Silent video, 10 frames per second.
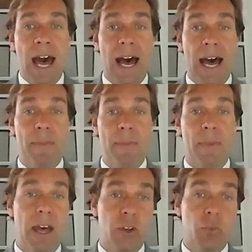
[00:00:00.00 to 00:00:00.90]

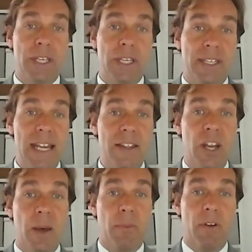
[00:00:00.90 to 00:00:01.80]
And we see the
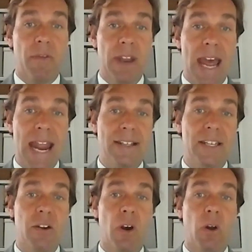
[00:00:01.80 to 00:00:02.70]
number of
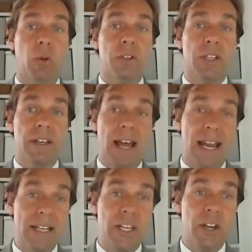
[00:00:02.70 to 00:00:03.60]
80-year-olds and
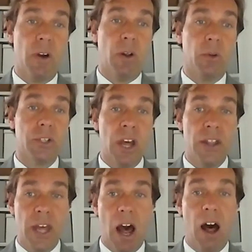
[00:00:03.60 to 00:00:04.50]
90-year-olds
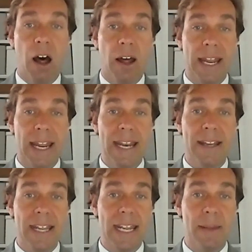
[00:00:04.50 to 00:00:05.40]
there are
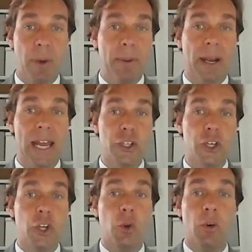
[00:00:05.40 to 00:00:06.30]
in the
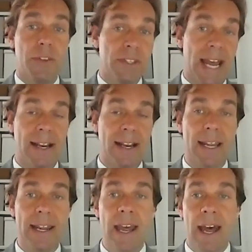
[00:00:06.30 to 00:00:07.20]
population who have
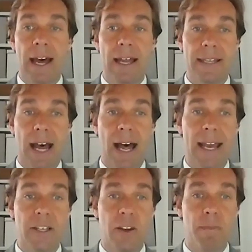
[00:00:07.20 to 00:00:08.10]
sadly
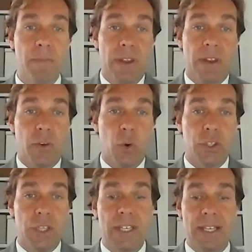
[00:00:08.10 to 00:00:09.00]
died. And of
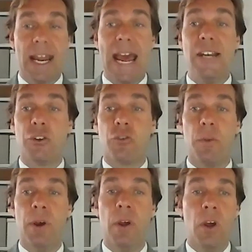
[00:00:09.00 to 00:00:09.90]
course, this is an age
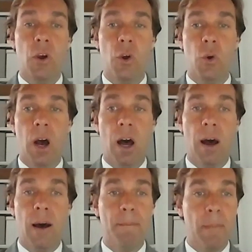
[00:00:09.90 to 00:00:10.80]
group who
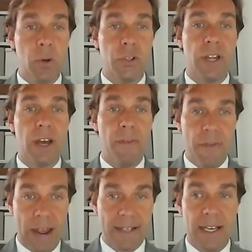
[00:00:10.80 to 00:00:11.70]
are most
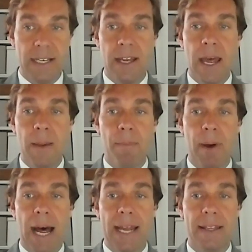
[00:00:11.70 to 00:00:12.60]
affected
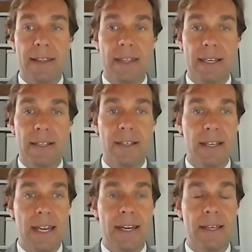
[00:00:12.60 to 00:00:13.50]
by this
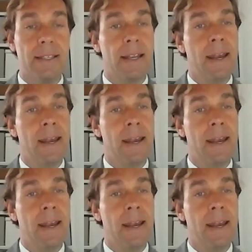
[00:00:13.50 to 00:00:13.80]
disease.